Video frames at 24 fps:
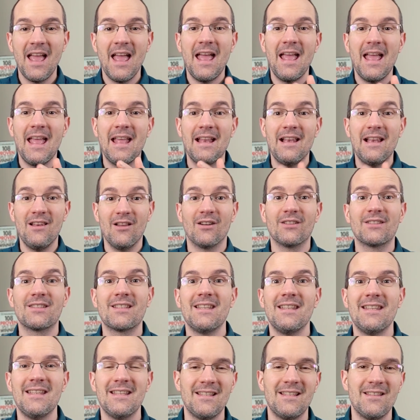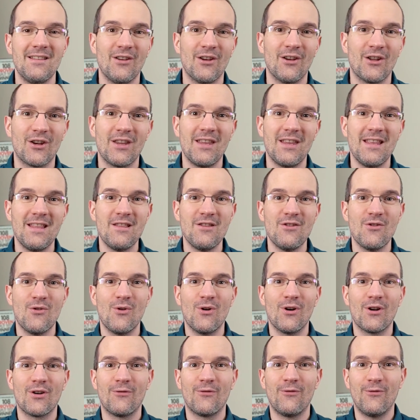a lot easier in
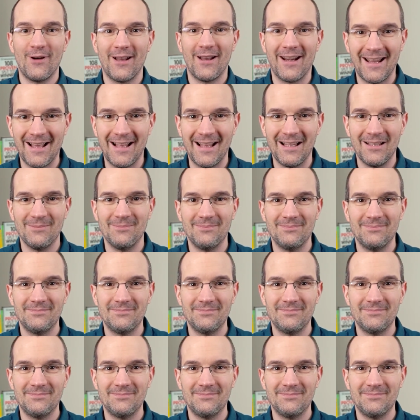your funnel.